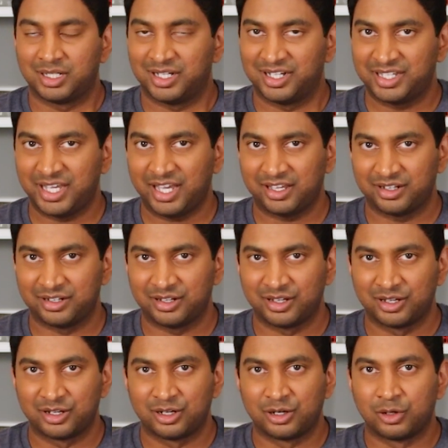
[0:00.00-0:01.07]
Again,
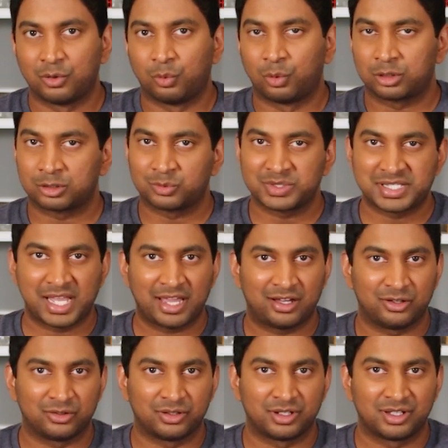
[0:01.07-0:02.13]
Warner was
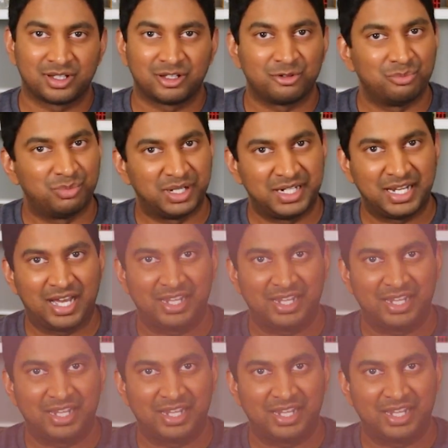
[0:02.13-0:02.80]
down, but